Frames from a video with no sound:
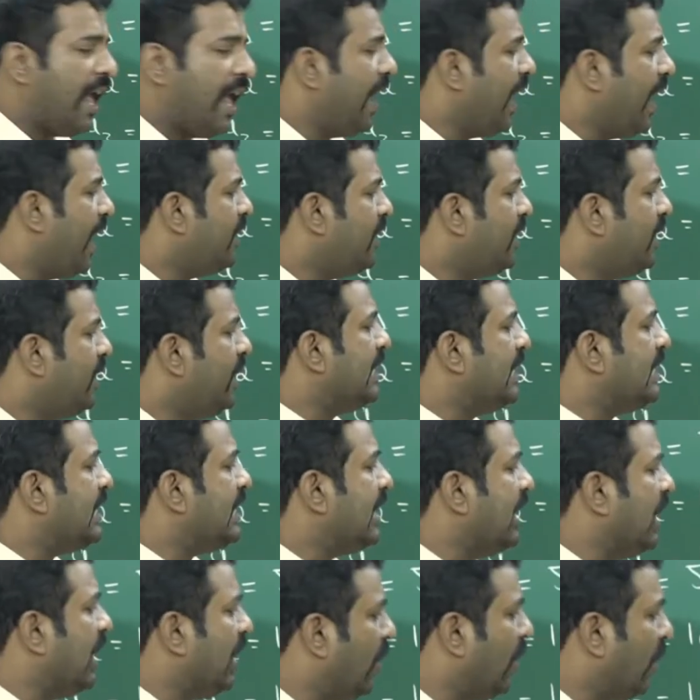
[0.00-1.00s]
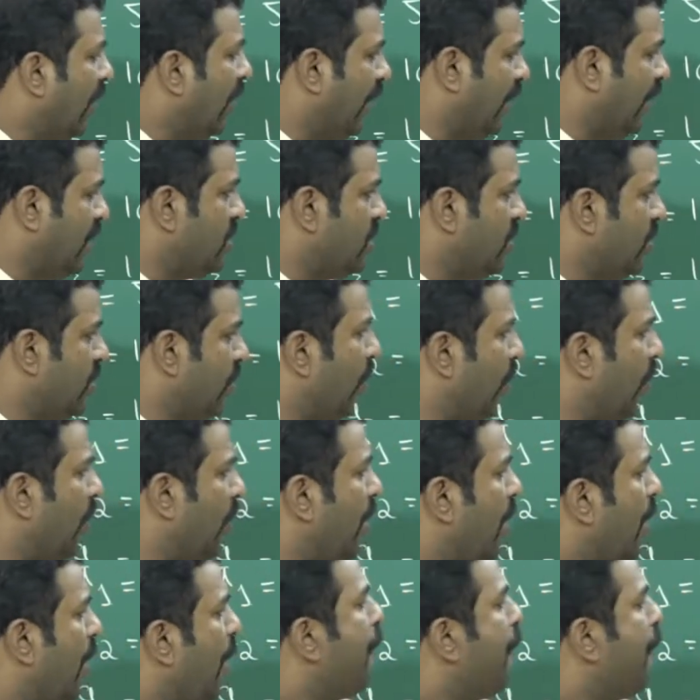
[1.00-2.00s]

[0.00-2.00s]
A3 is equivalent to